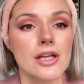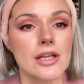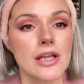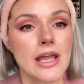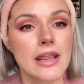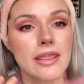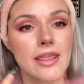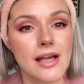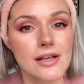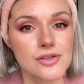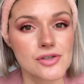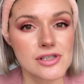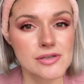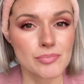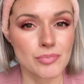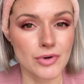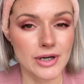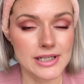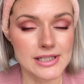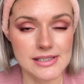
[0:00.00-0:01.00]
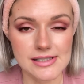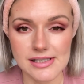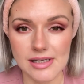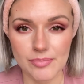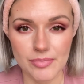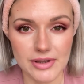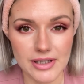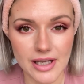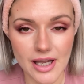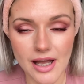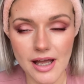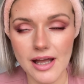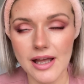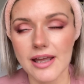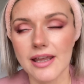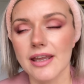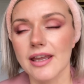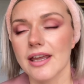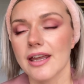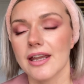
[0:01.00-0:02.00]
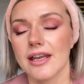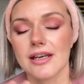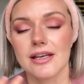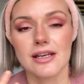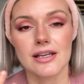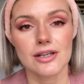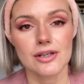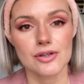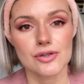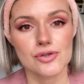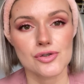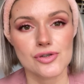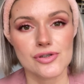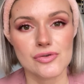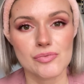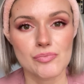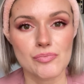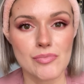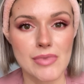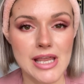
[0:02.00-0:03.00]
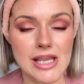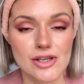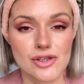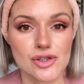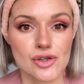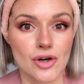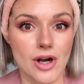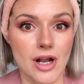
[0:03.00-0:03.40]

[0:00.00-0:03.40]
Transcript: And that just brightens up the eye and just makes your